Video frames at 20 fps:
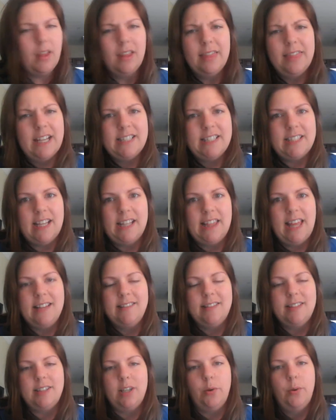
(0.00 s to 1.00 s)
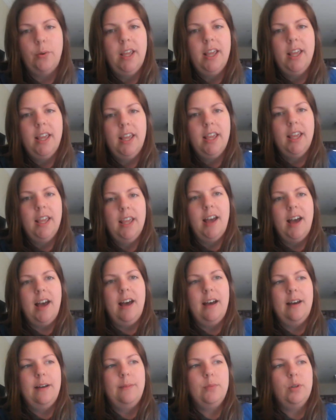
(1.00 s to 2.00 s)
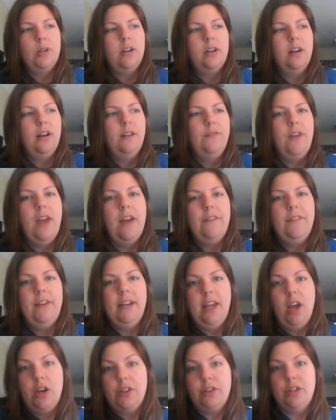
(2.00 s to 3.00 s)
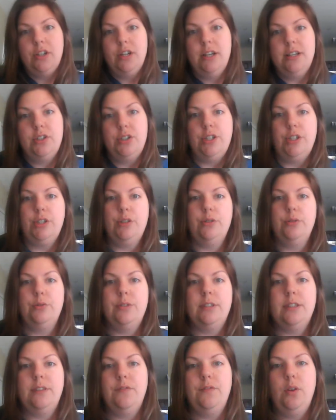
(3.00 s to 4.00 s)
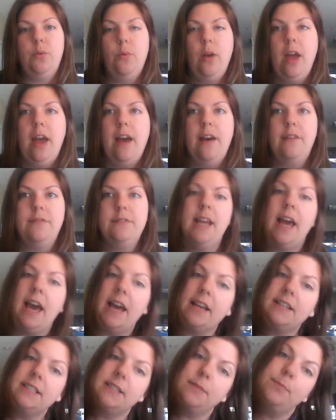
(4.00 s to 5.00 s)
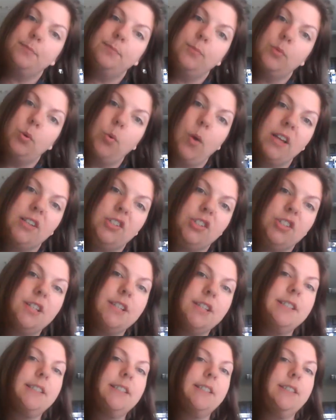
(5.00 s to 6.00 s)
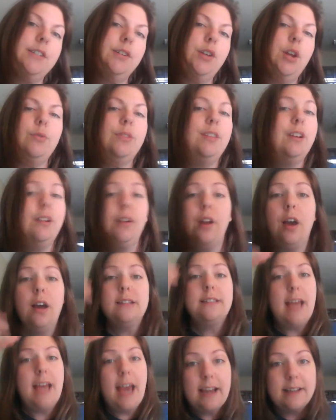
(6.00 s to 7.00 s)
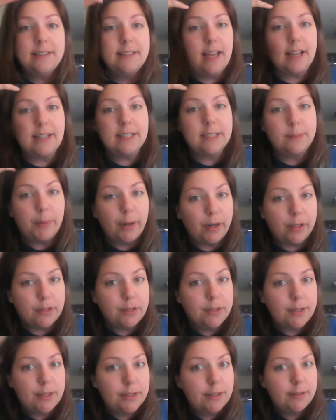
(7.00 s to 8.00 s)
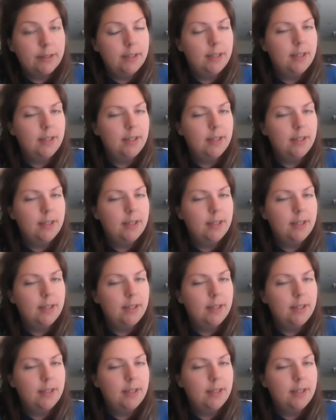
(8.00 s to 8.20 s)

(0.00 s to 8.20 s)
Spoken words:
things like that. So or if you have any other issues, if you have tax questions, they're not tax experts,